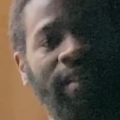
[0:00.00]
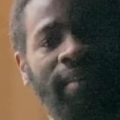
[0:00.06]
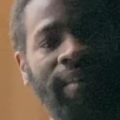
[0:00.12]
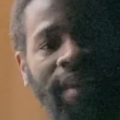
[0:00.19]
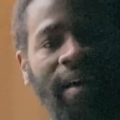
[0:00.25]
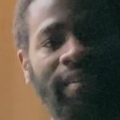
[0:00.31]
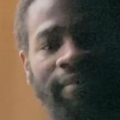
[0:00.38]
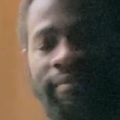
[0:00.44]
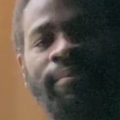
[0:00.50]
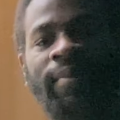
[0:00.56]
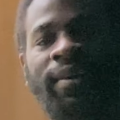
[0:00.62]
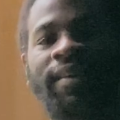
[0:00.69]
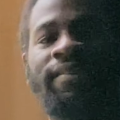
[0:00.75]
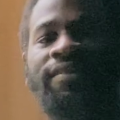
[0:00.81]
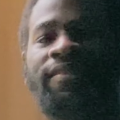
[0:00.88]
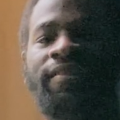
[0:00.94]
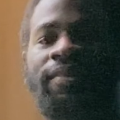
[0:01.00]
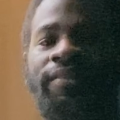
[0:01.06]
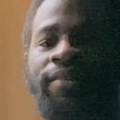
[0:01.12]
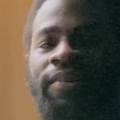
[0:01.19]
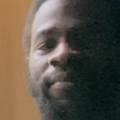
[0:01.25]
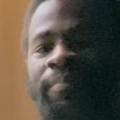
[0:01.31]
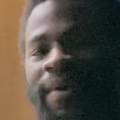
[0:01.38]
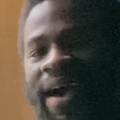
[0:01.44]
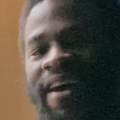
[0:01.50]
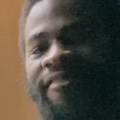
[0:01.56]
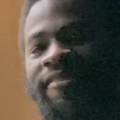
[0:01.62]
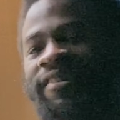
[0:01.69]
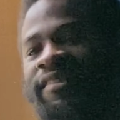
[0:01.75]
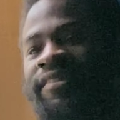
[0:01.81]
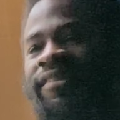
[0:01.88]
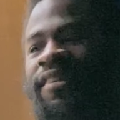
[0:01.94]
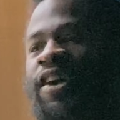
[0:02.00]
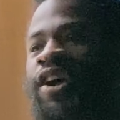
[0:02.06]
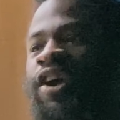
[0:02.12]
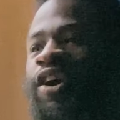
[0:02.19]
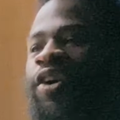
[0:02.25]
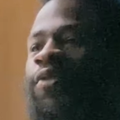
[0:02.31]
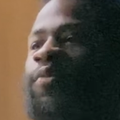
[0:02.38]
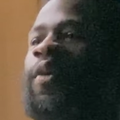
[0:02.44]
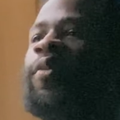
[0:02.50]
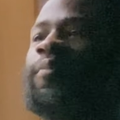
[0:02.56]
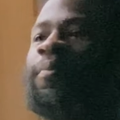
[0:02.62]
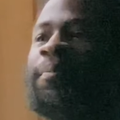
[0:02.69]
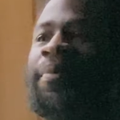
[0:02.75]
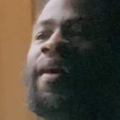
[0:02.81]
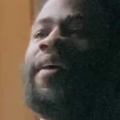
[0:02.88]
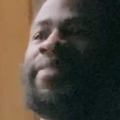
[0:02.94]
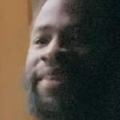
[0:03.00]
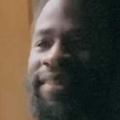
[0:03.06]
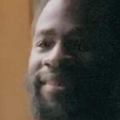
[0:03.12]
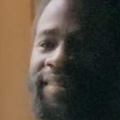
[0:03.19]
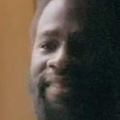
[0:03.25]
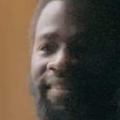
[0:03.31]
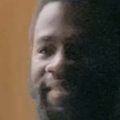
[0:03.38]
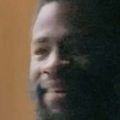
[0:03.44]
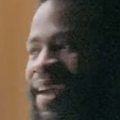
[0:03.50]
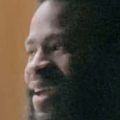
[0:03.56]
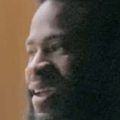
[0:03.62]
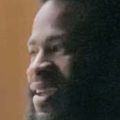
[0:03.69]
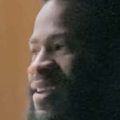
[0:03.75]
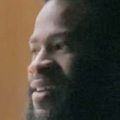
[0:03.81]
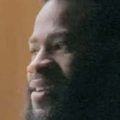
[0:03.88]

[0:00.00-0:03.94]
love because your, your parents won't bother to say,